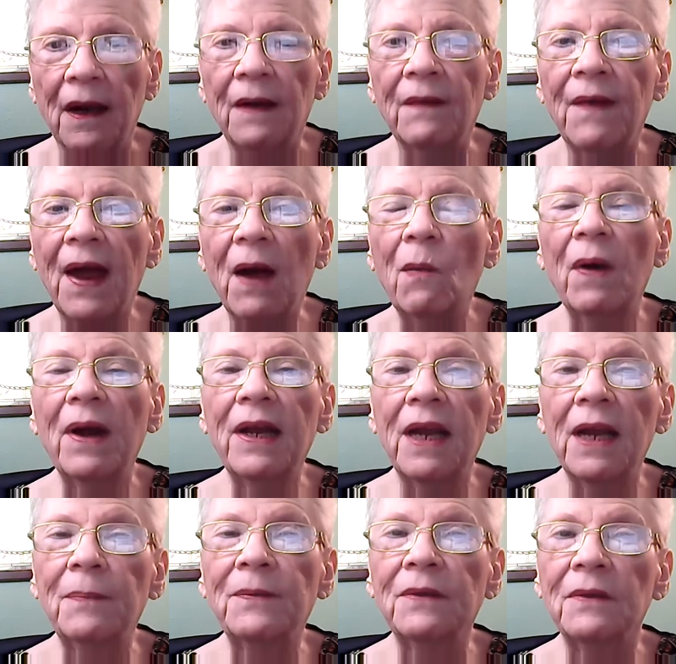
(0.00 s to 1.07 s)
And that way
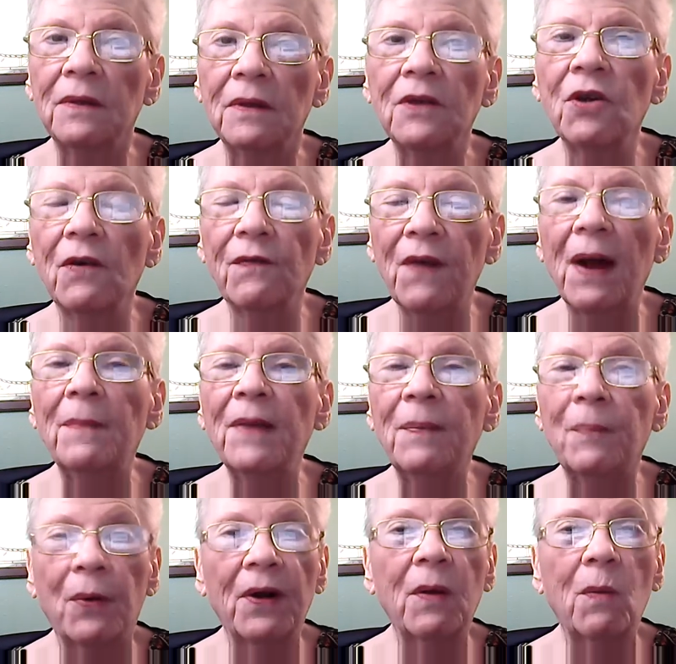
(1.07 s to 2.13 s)
keeps your family
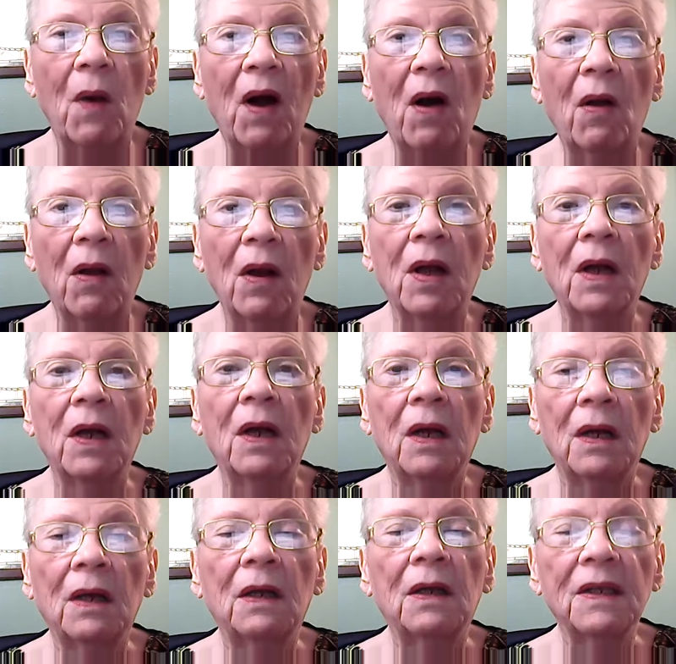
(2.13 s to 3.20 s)
pretty well
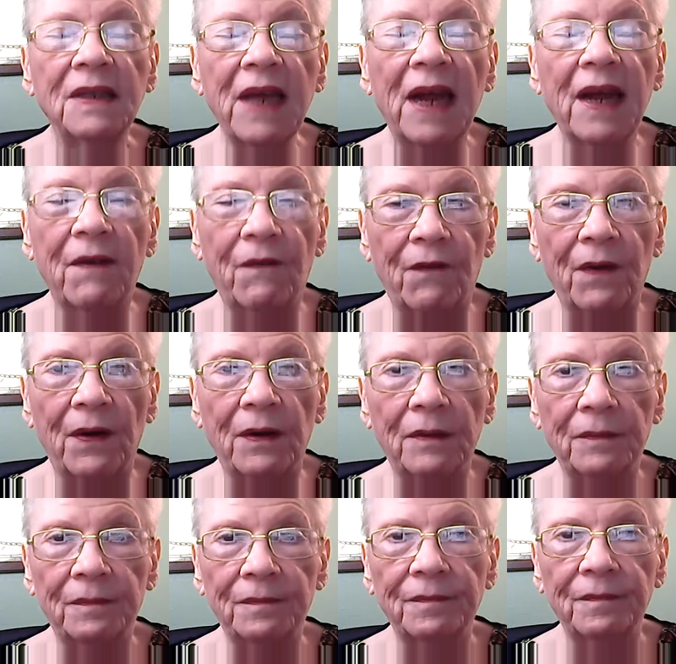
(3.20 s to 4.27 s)
safe.
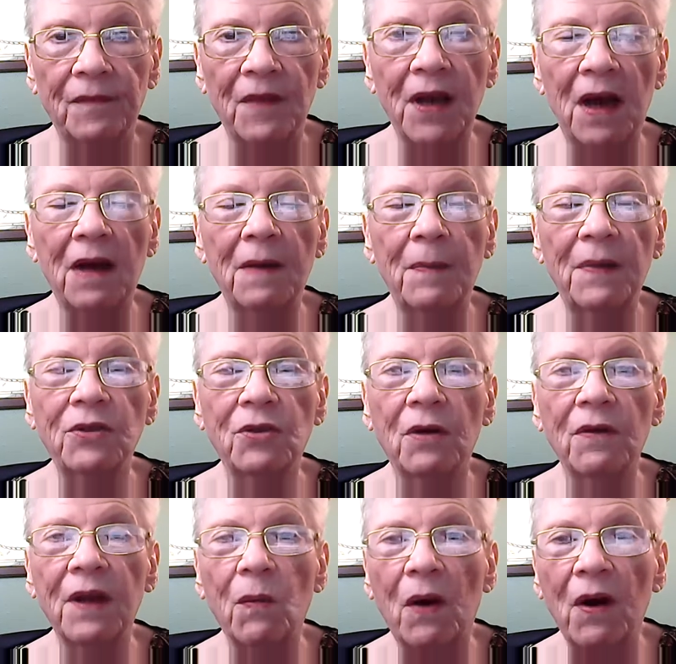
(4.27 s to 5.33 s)
Yeah, and be sure
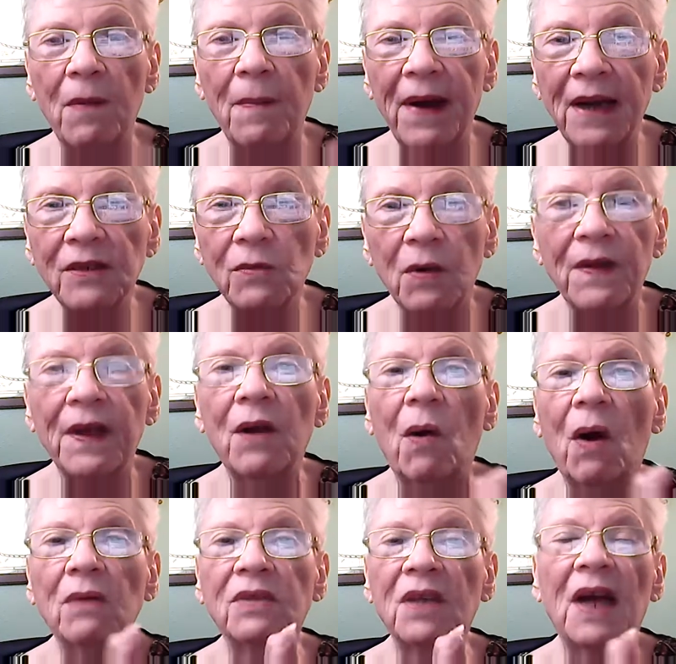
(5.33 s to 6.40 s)
they wear a mask when they go
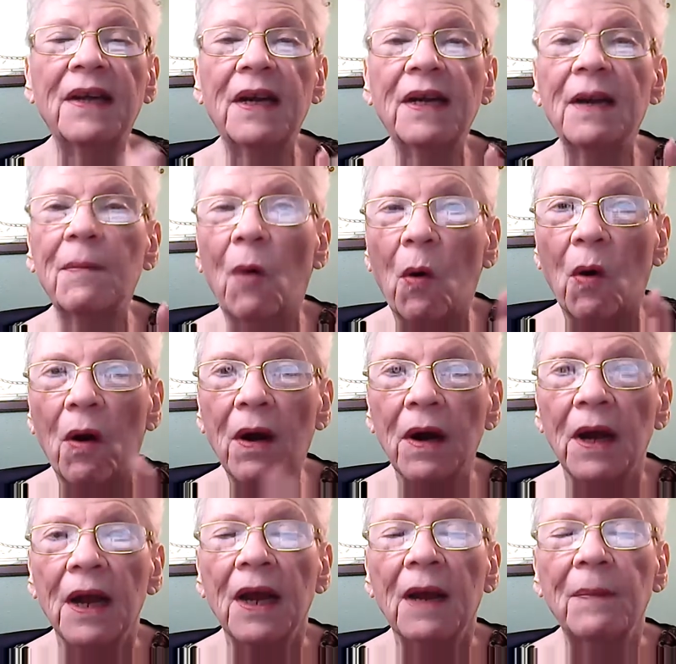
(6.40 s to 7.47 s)
outside anymore
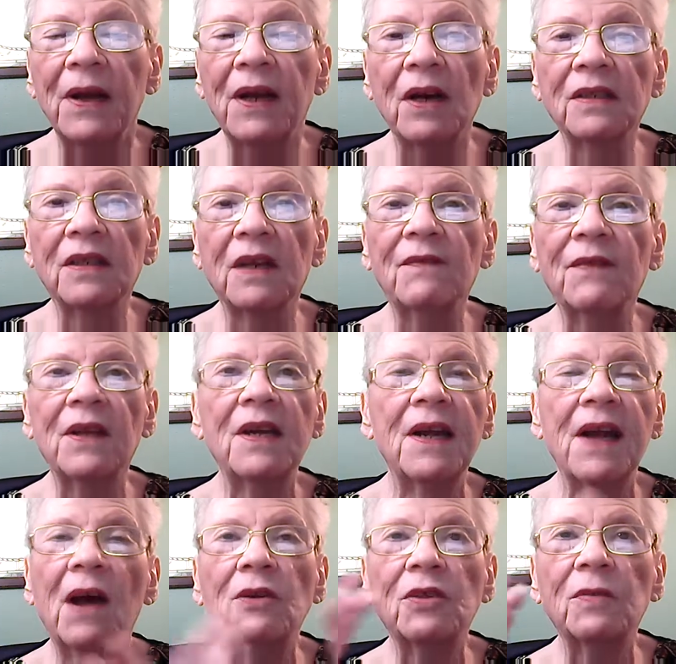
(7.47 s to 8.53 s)
because of the
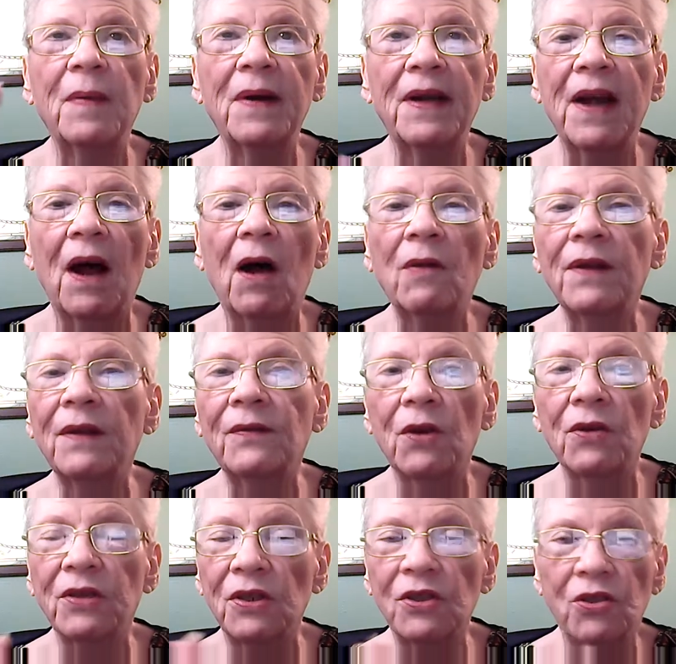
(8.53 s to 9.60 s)
announcement now that
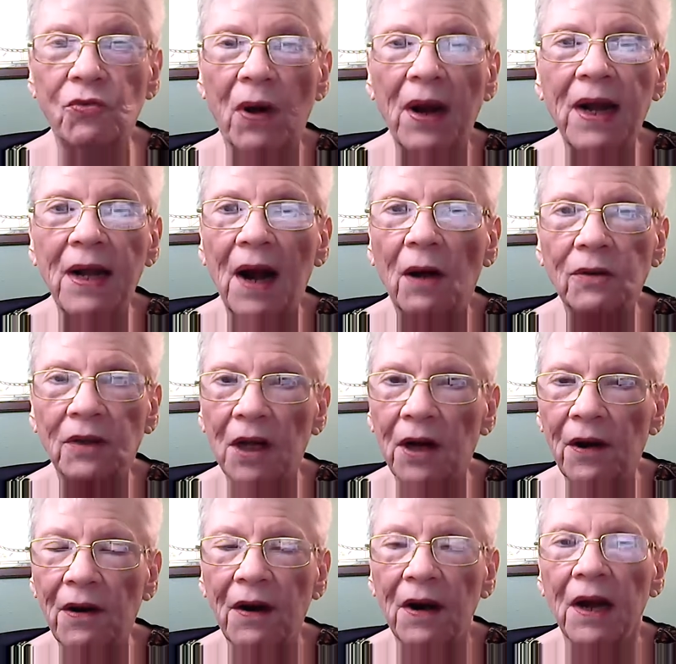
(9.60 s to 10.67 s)
there's a strain out
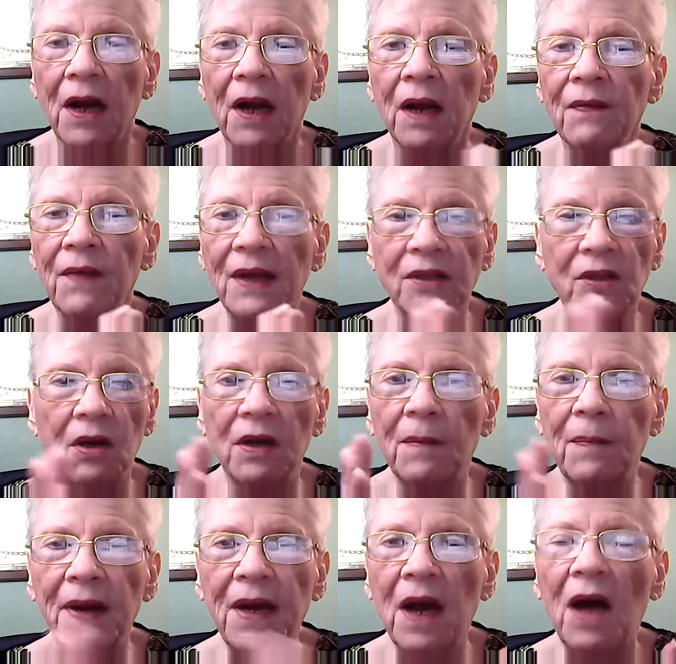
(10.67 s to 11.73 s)
there that's going to
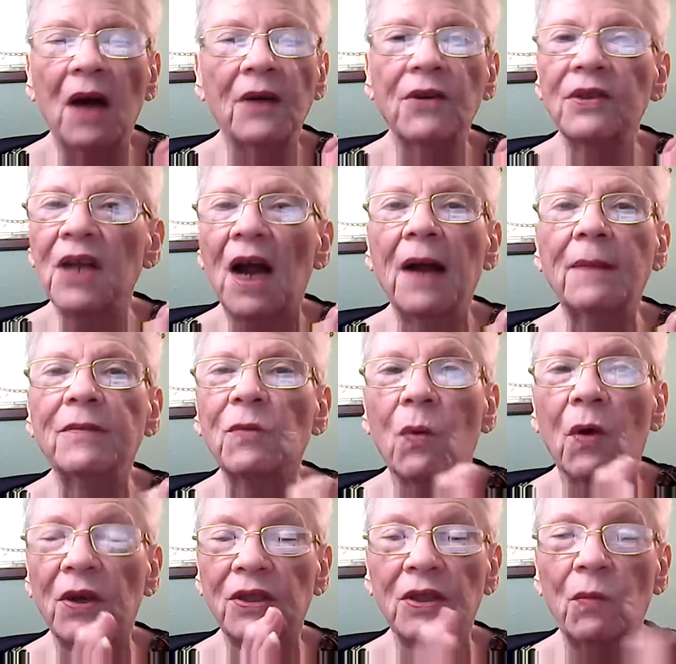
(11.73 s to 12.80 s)
be a hundred times
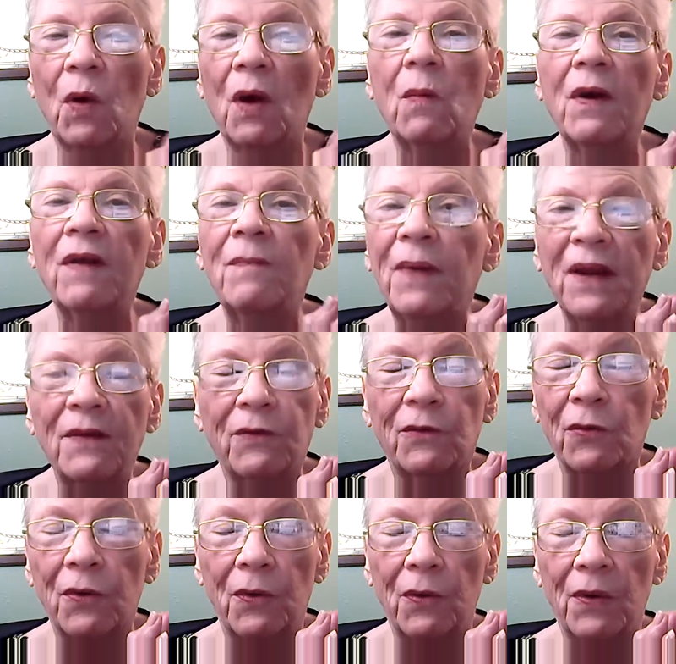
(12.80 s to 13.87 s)
worse than what we've been
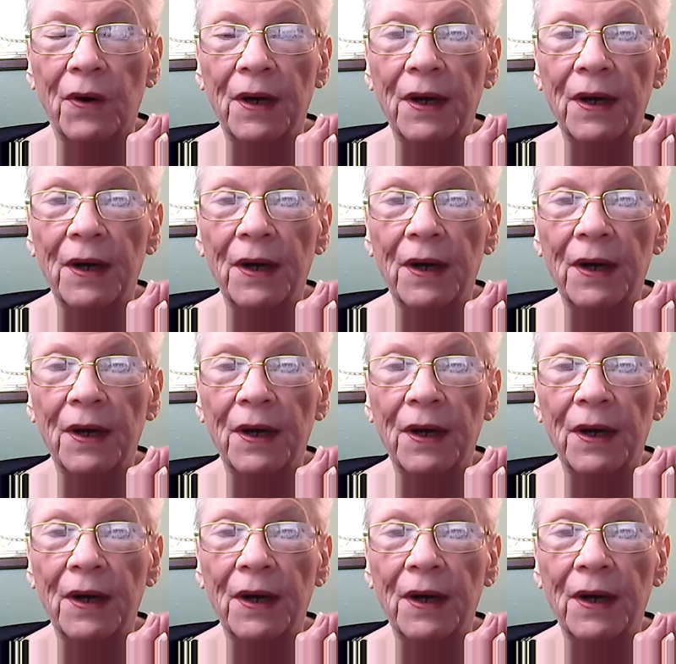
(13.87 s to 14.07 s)
through.